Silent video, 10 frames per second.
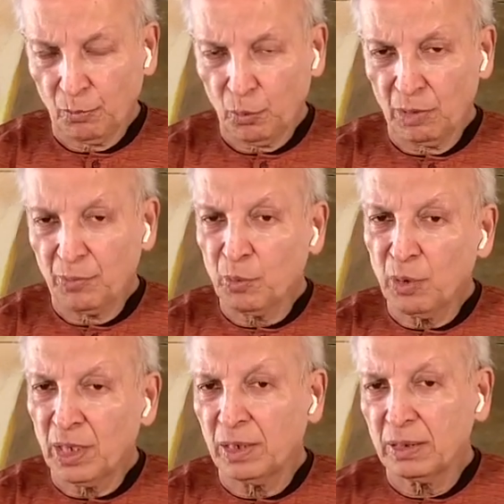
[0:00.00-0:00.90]
We have 2
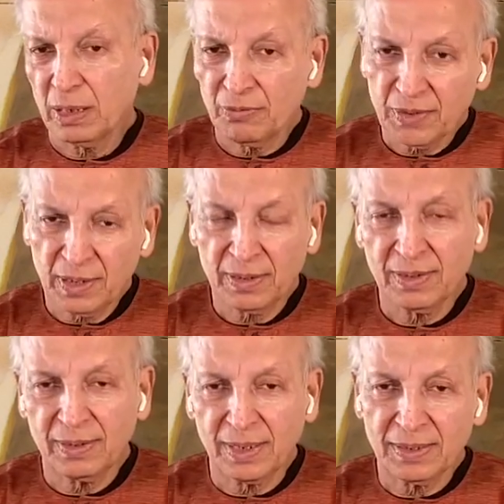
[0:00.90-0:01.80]
heart, left heart
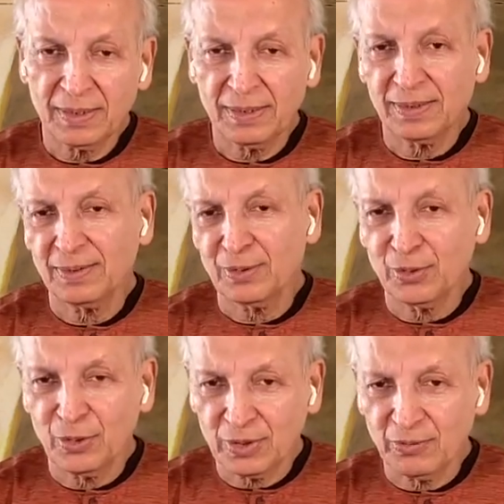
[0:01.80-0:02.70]
and right heart, as we
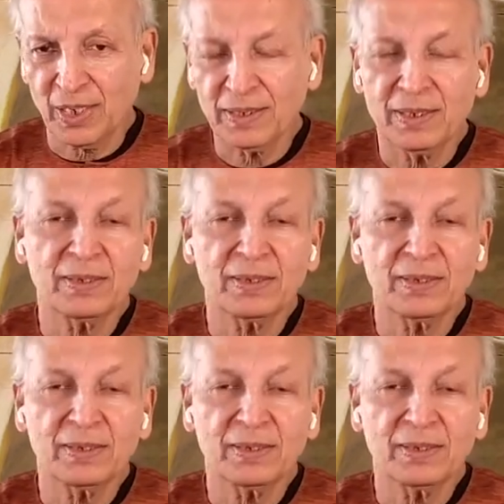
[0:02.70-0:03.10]
know, divided.